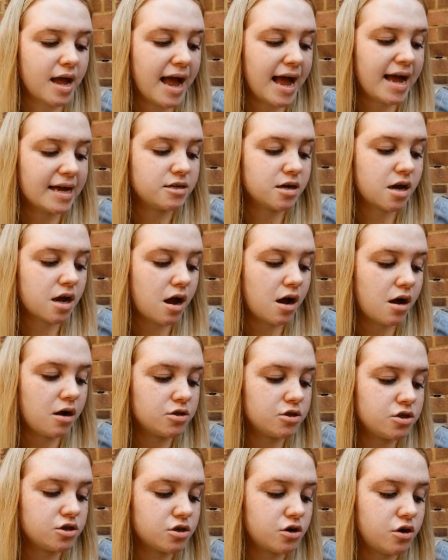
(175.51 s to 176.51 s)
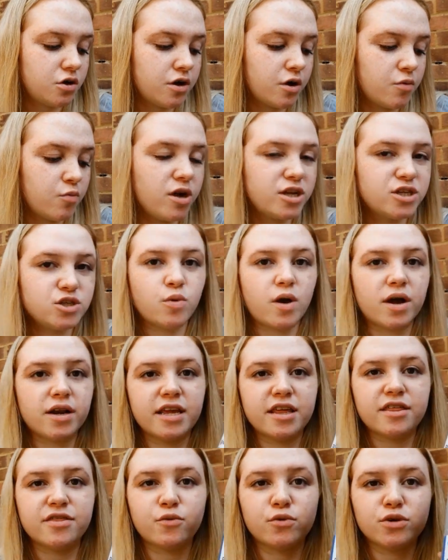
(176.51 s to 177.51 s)
And I asked Connor which one
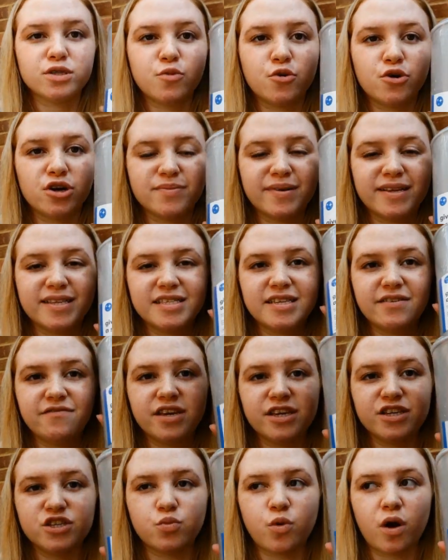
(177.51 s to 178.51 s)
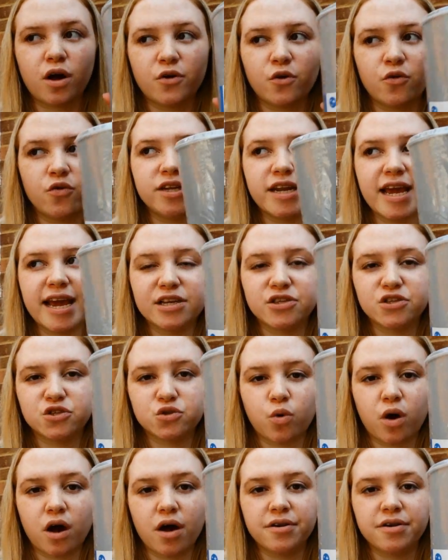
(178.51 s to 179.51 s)
he thought was more expensive, this one or the
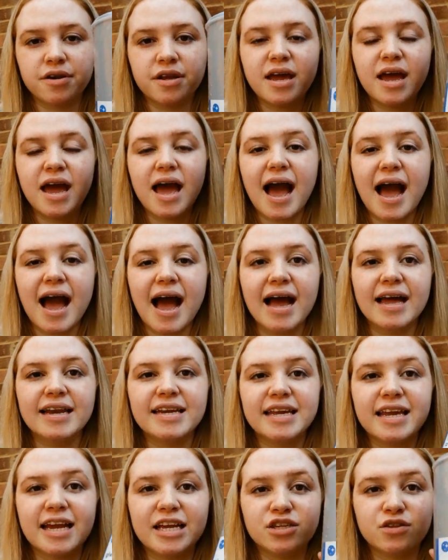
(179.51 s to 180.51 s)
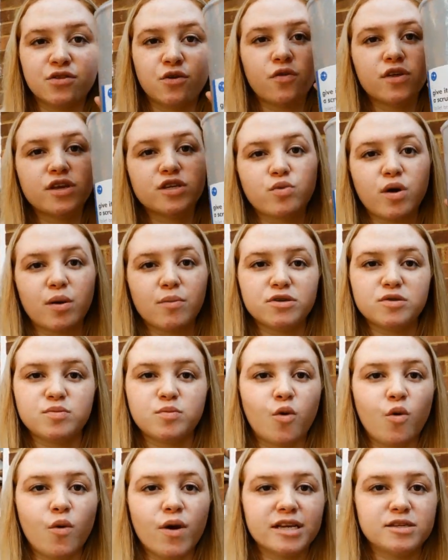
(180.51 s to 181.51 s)
Next one. And he actually thought this one was more